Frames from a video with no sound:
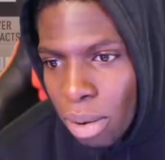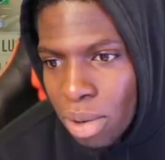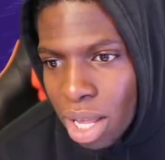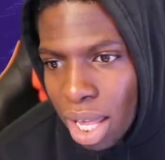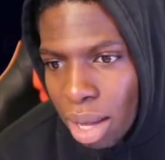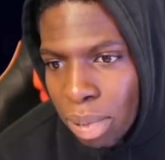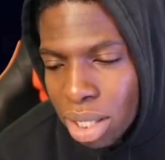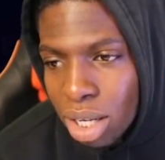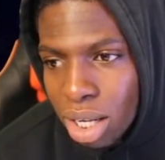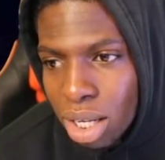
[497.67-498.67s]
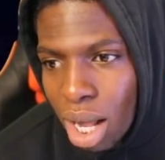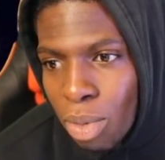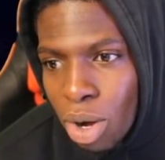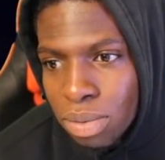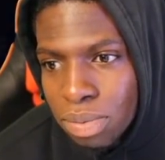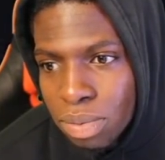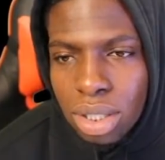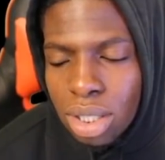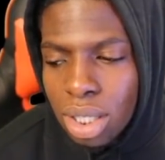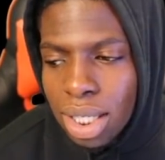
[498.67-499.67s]
Oh, we can get better. Come on.
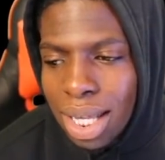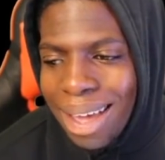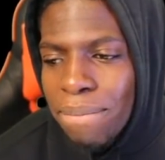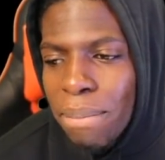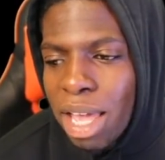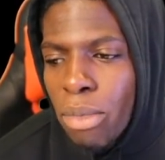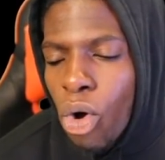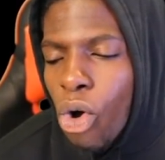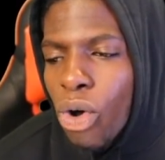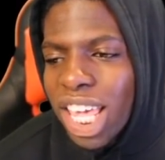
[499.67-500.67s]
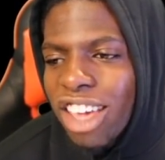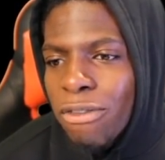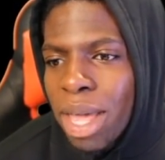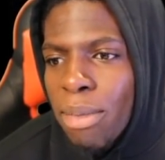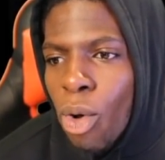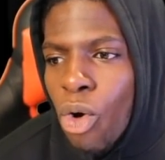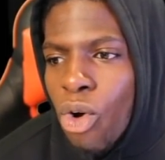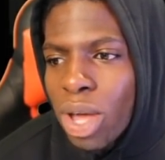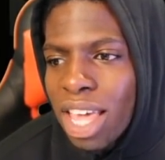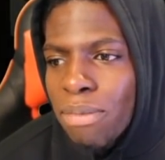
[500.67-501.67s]
Give me more, give me
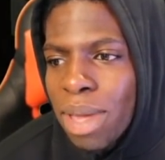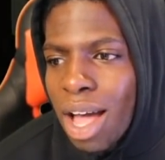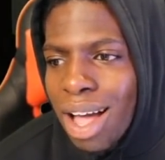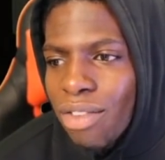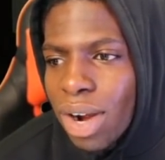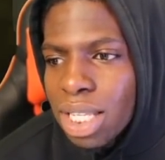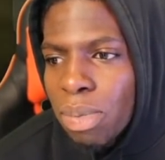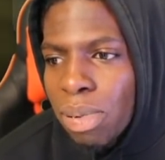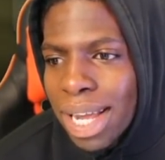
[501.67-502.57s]
more, give me high-rated